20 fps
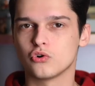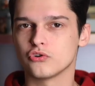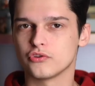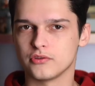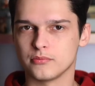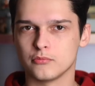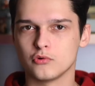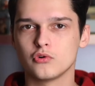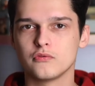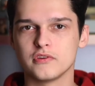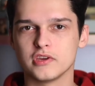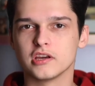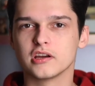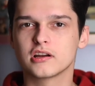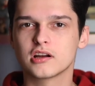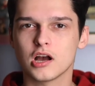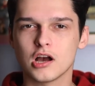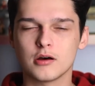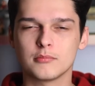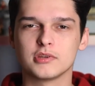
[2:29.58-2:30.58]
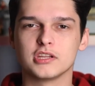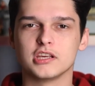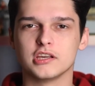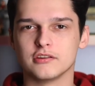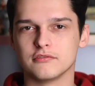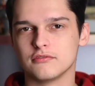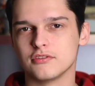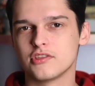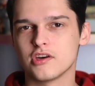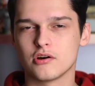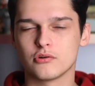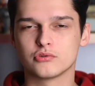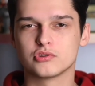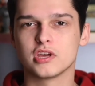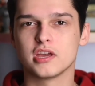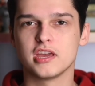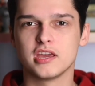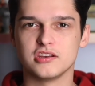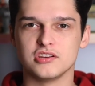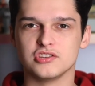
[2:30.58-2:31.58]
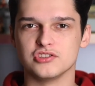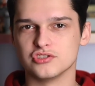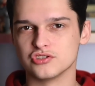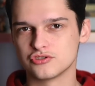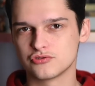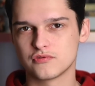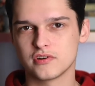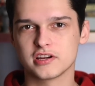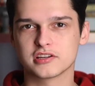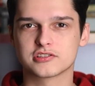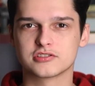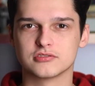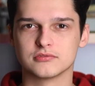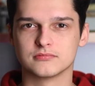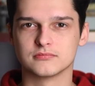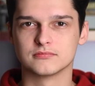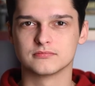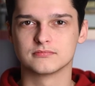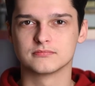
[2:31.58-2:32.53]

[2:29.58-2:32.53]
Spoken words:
or the movie calmly without any distraction.